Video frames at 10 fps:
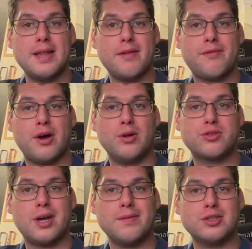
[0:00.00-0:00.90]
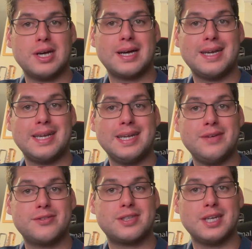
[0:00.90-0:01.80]
the final time that Xhaka
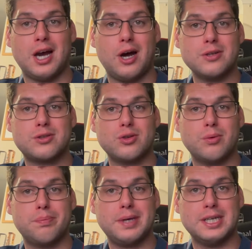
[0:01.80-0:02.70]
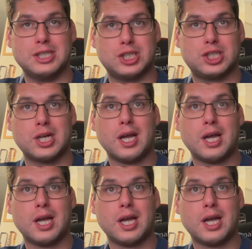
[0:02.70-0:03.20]
leaves the Arsenal pitch.